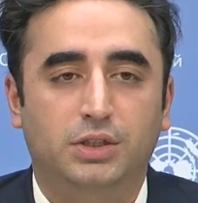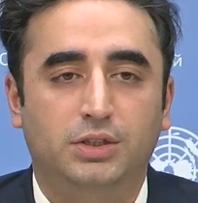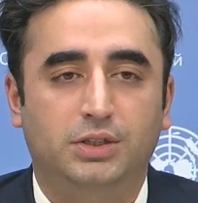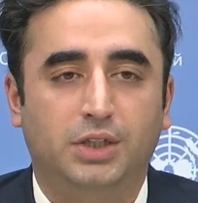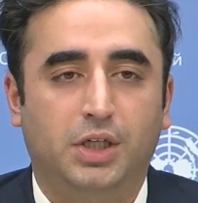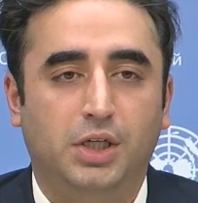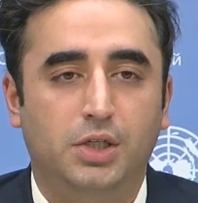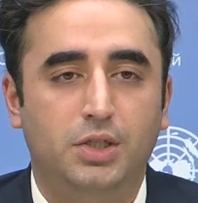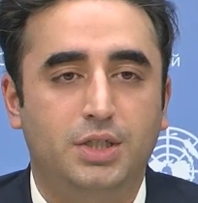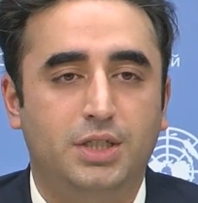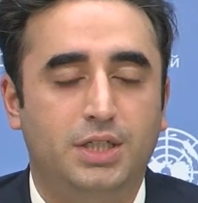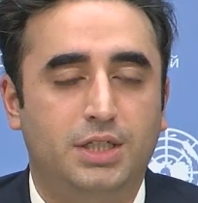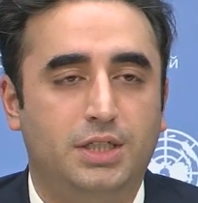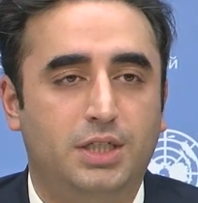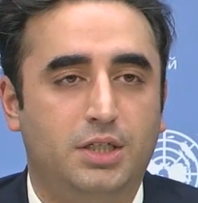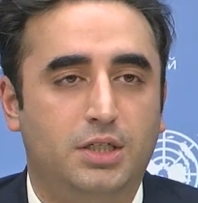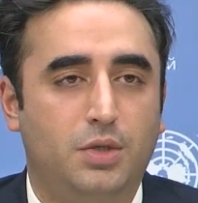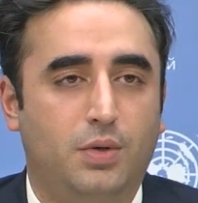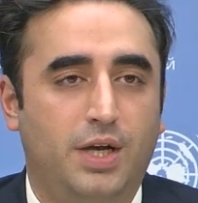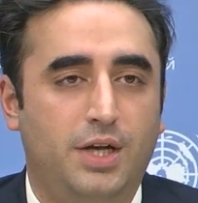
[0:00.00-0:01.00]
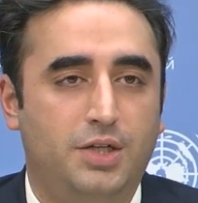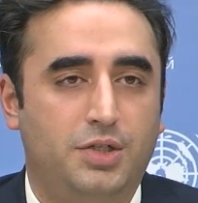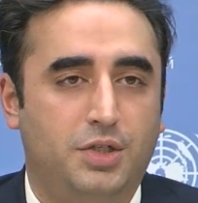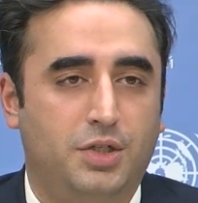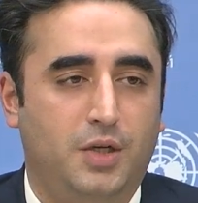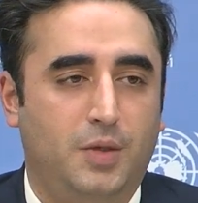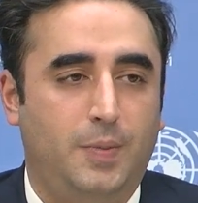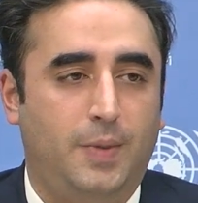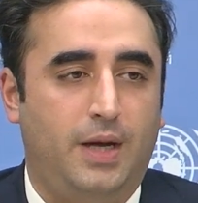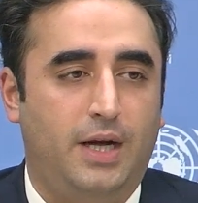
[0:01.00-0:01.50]
security
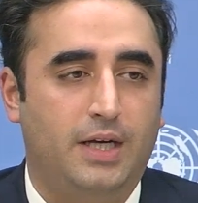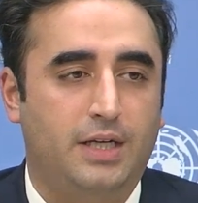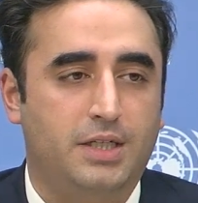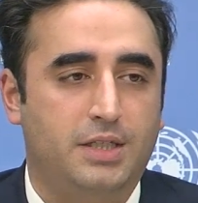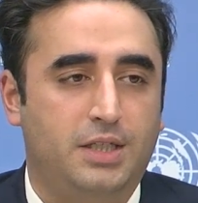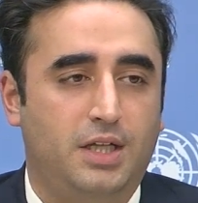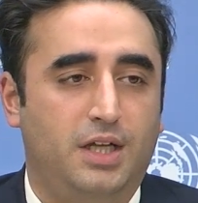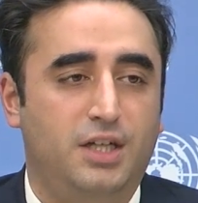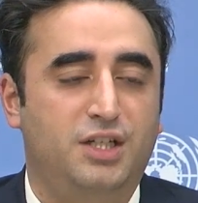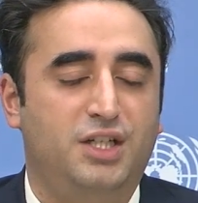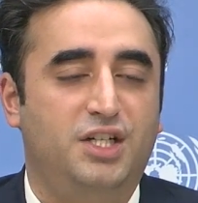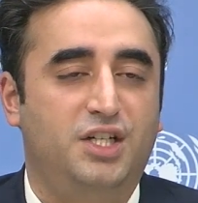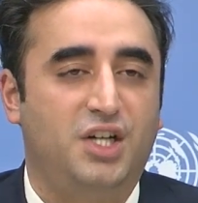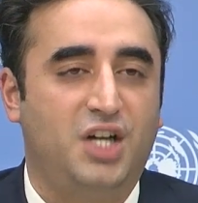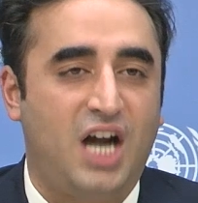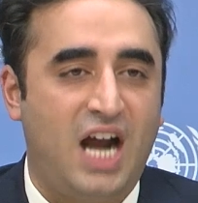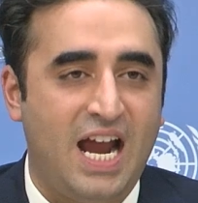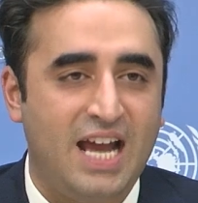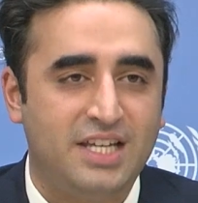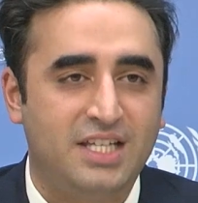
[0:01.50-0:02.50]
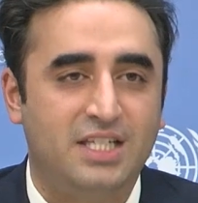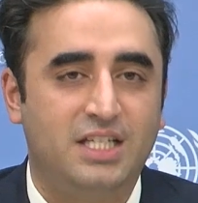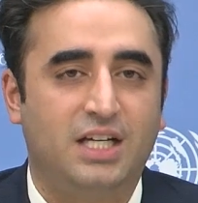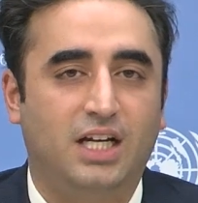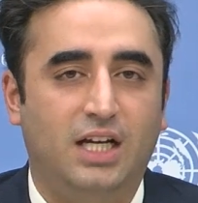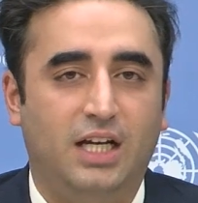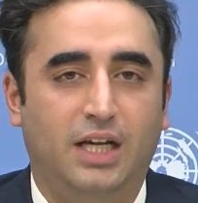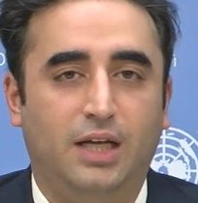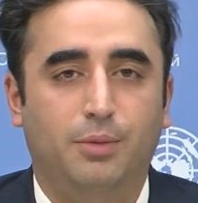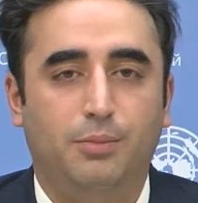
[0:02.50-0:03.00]
situation in Pakistan
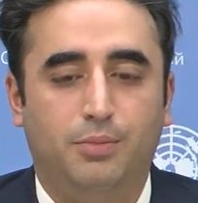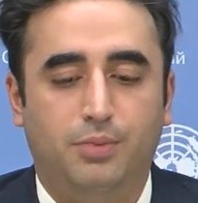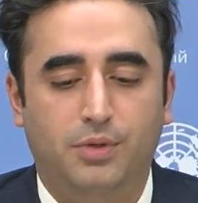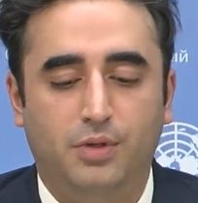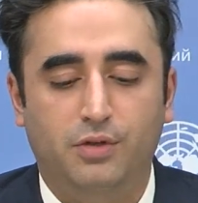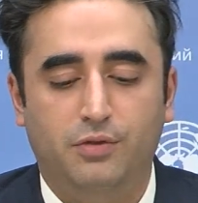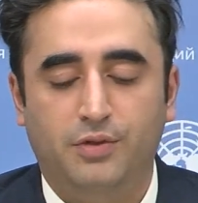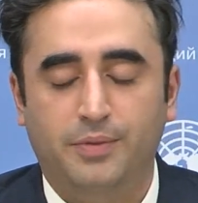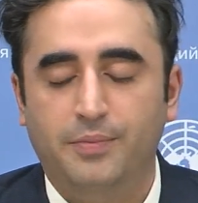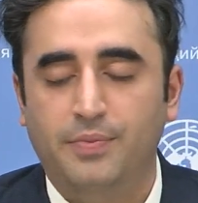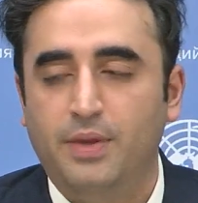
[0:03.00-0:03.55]
drastically improve